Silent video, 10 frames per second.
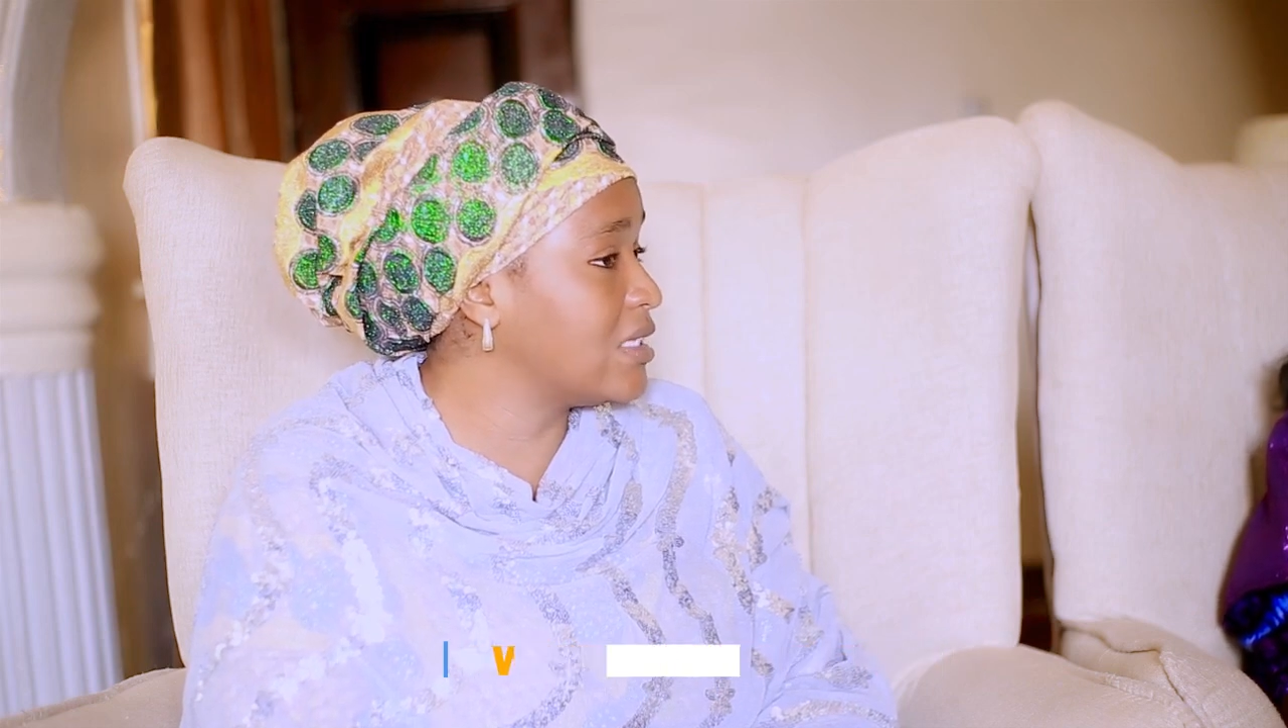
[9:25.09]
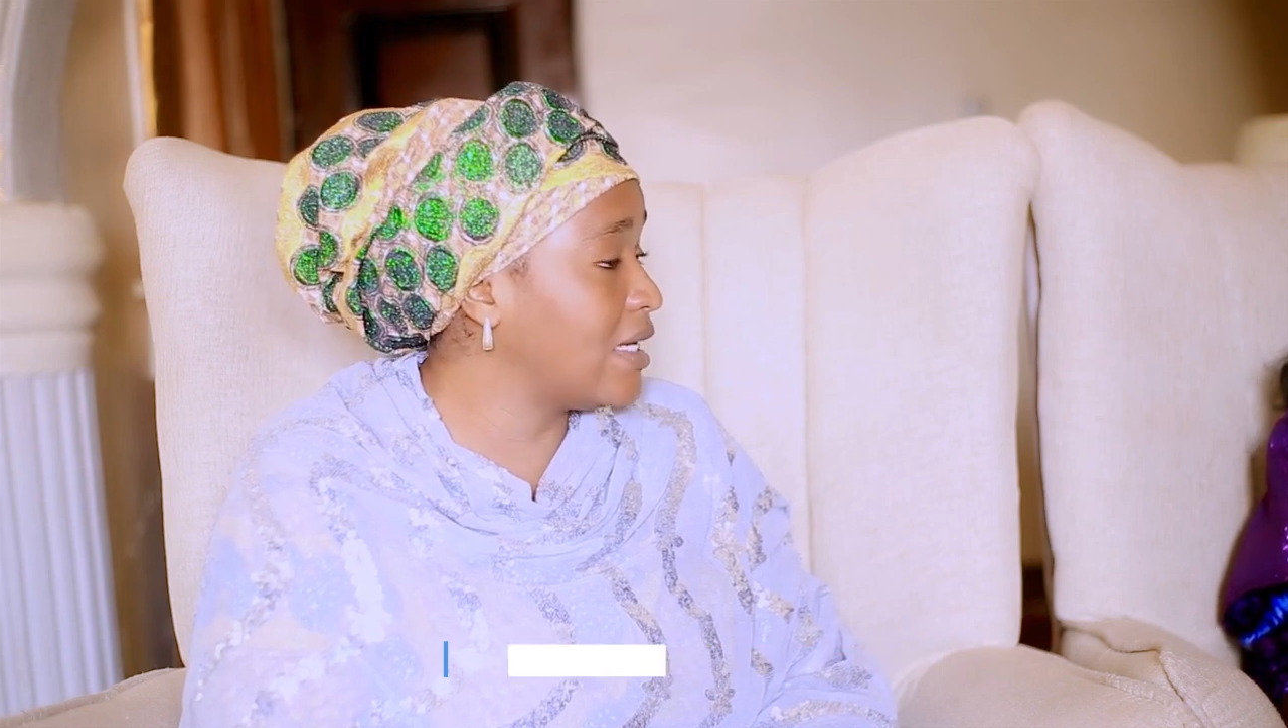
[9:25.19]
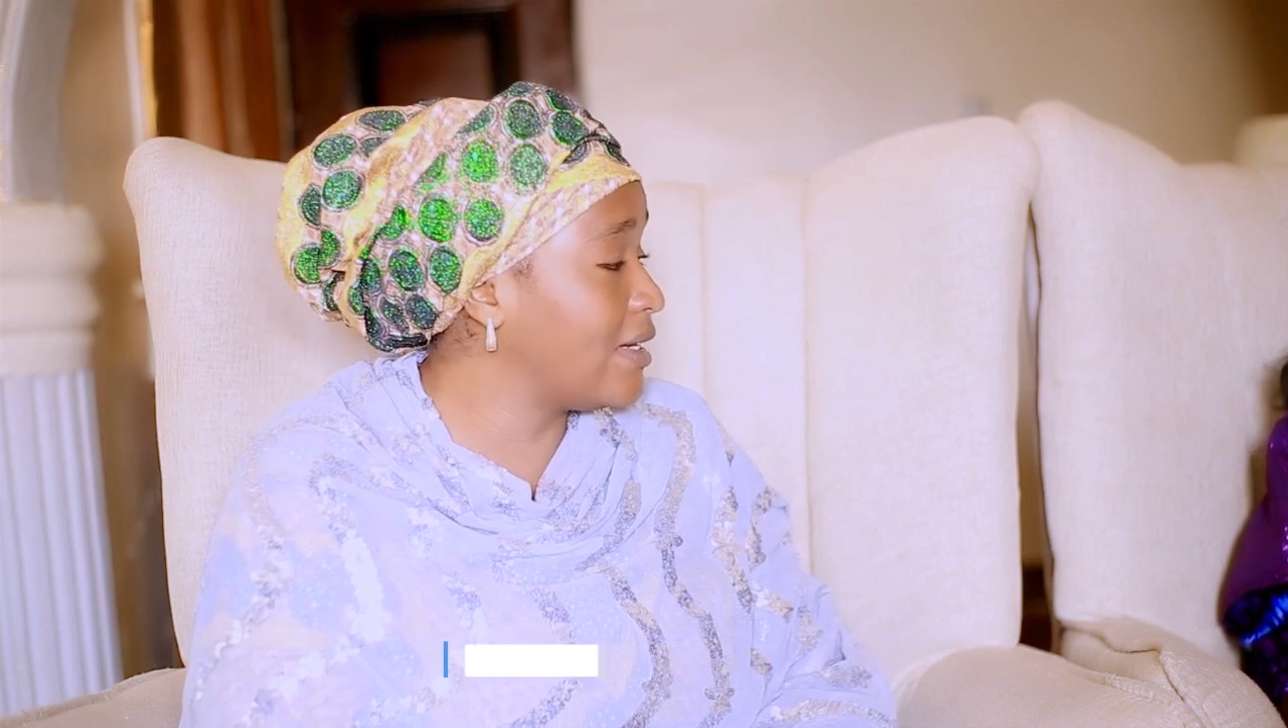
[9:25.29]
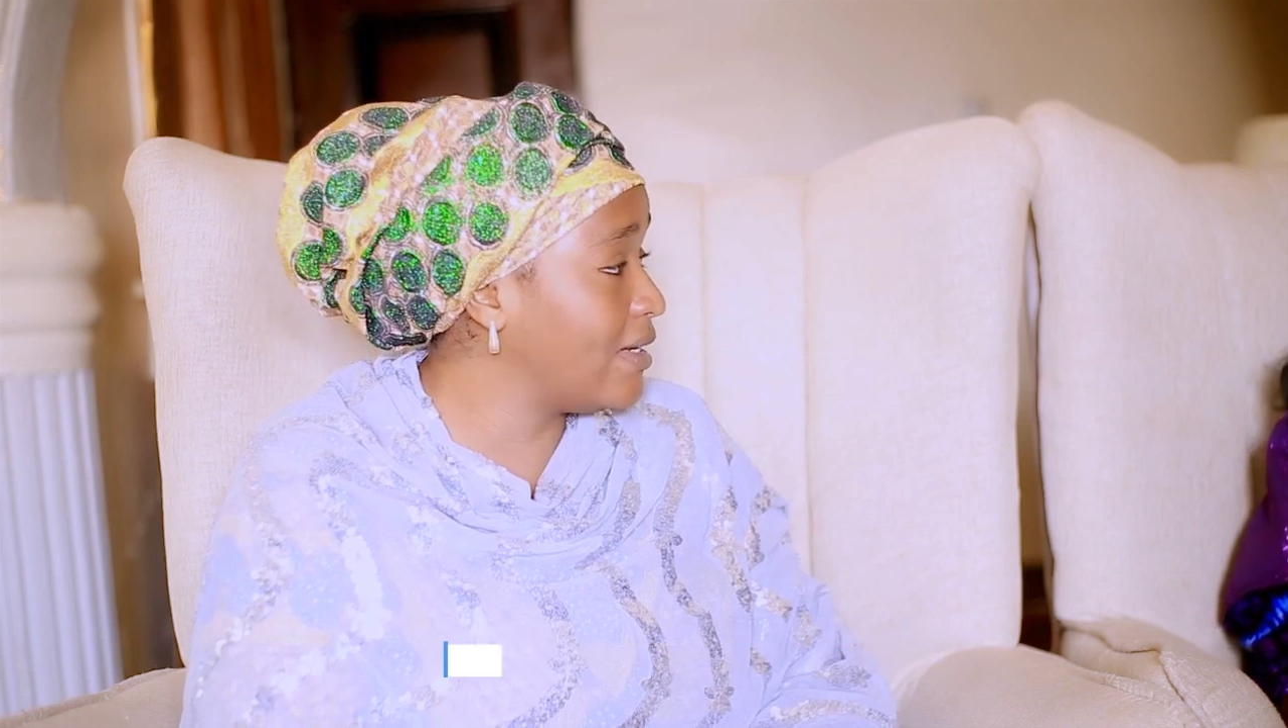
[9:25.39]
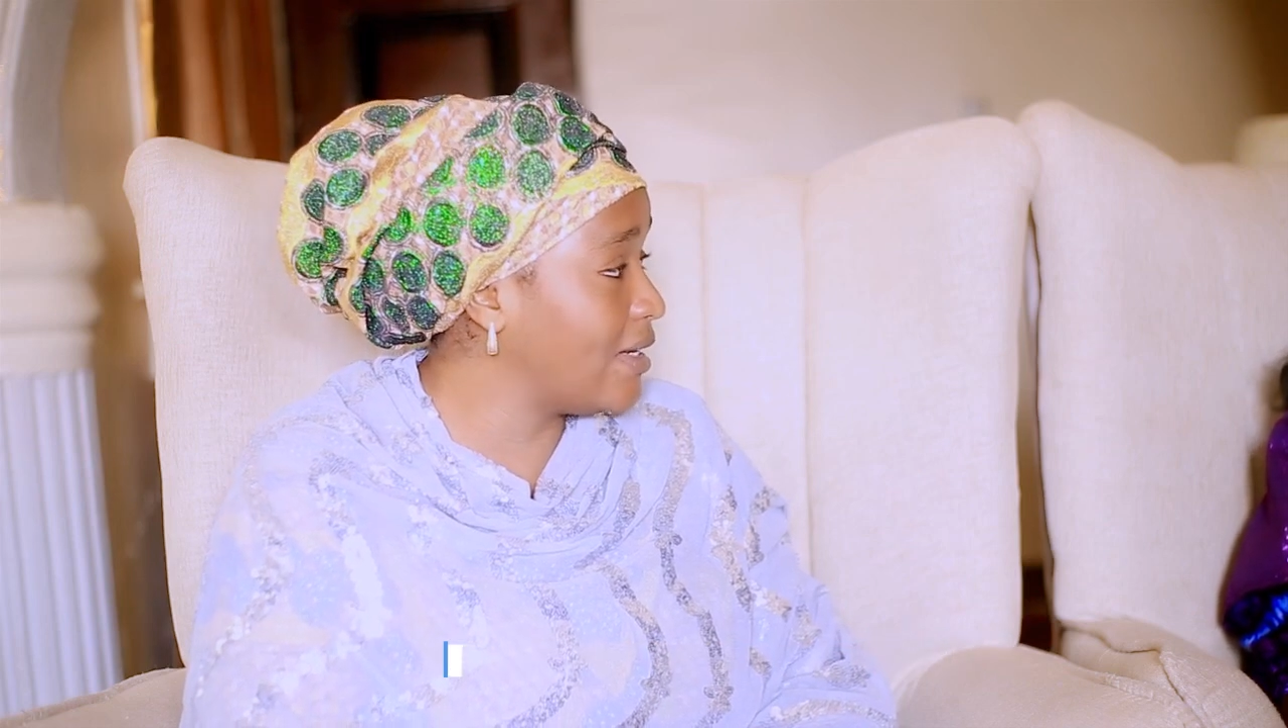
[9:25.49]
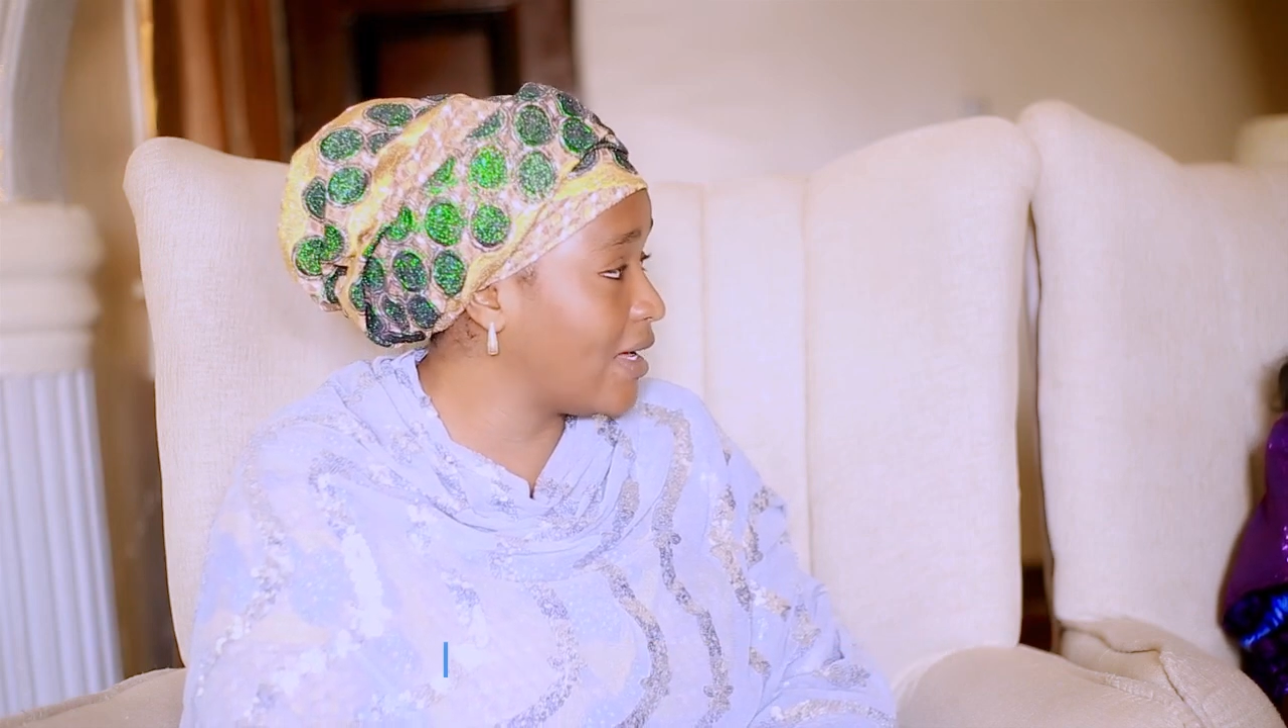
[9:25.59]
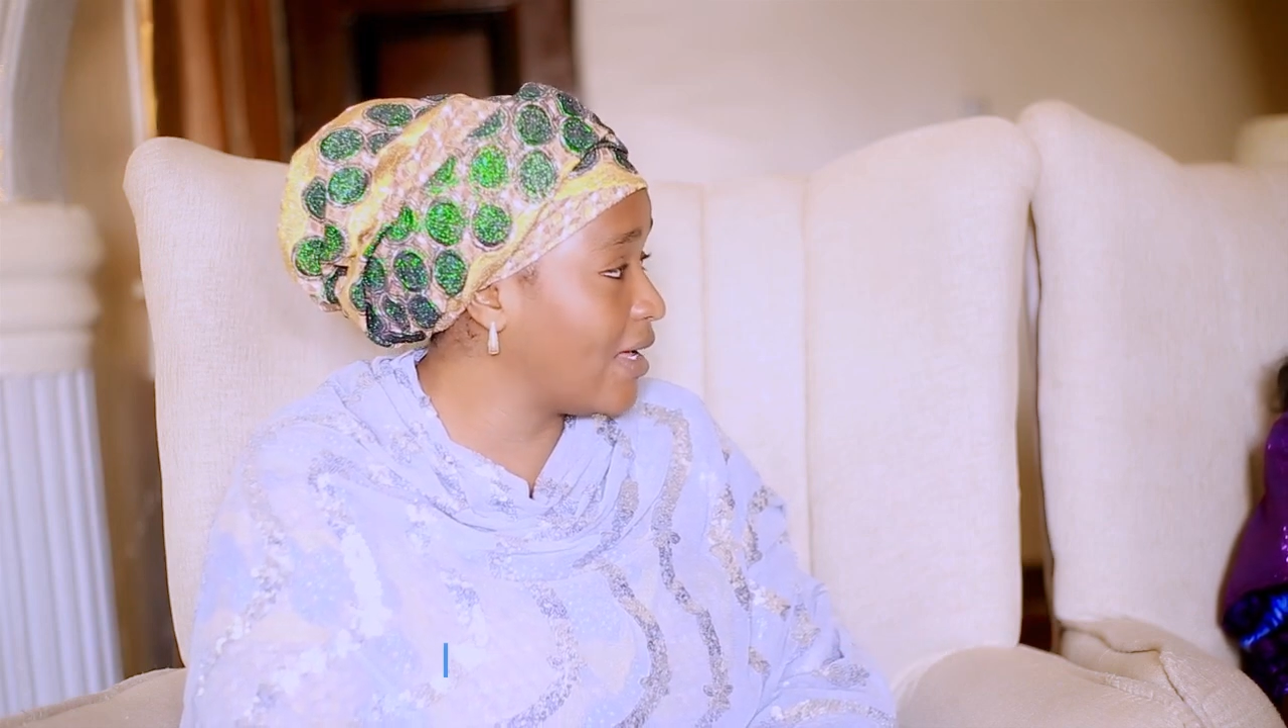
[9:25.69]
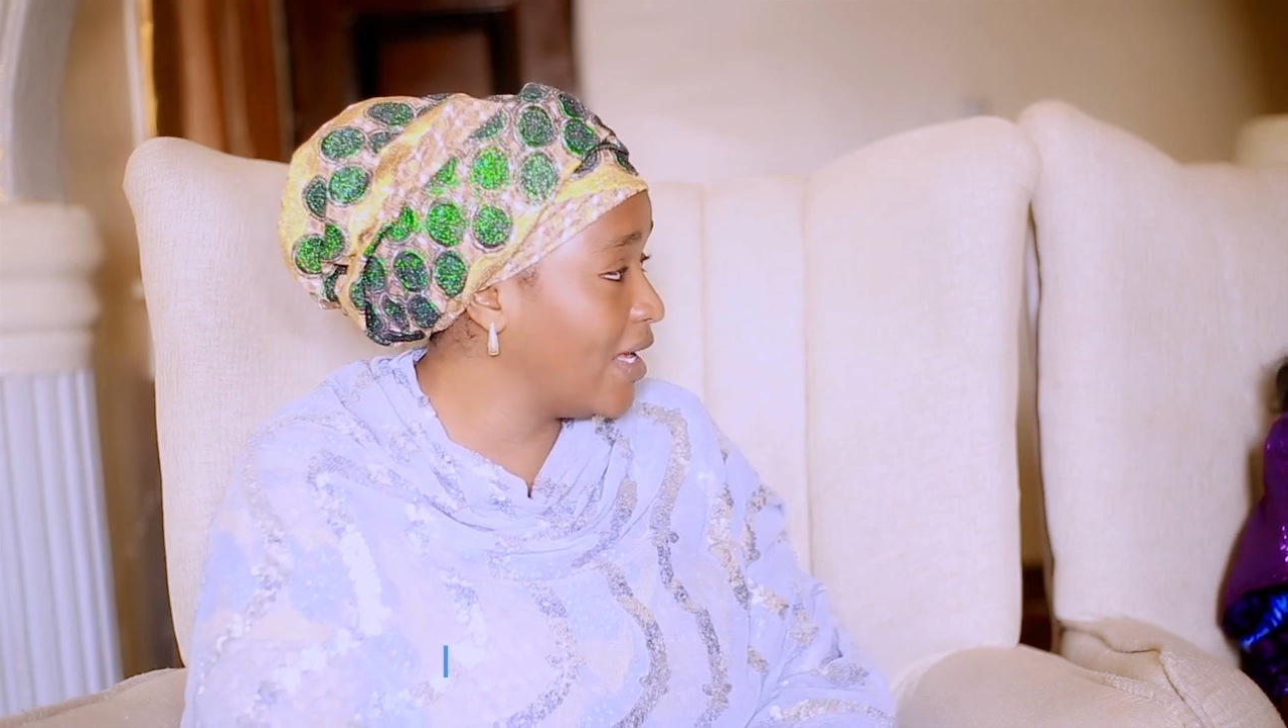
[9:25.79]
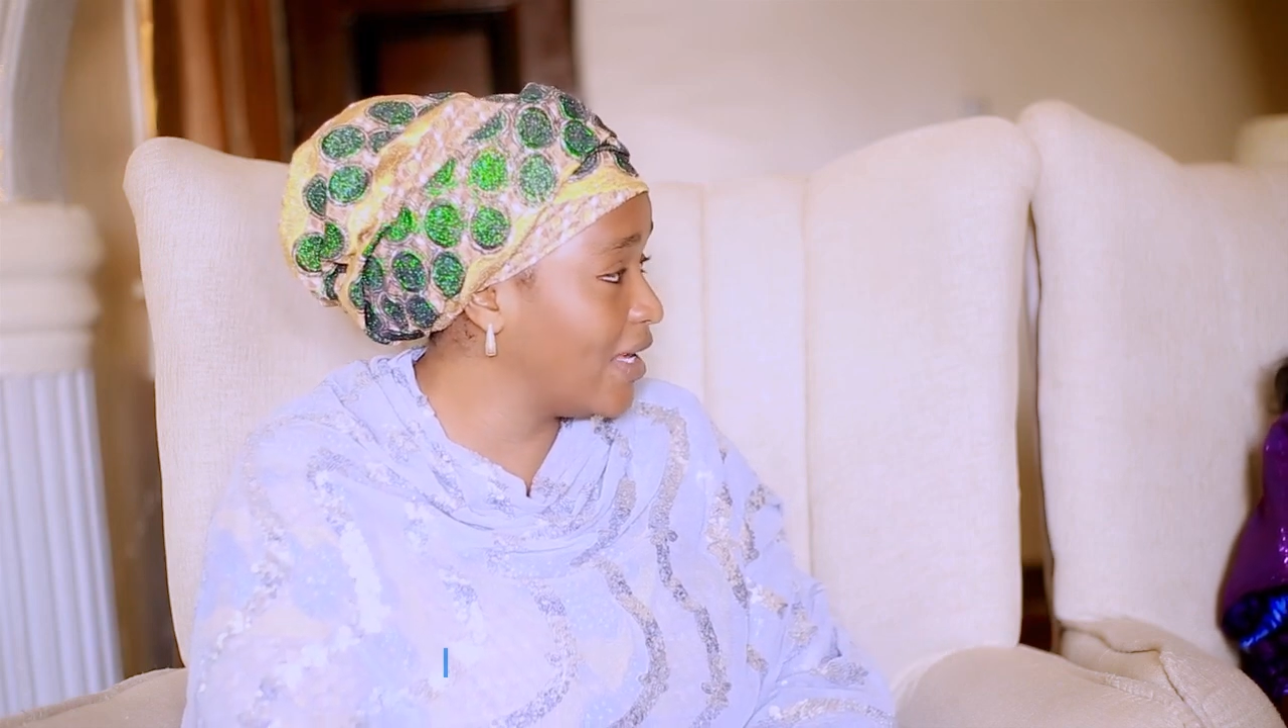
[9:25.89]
talla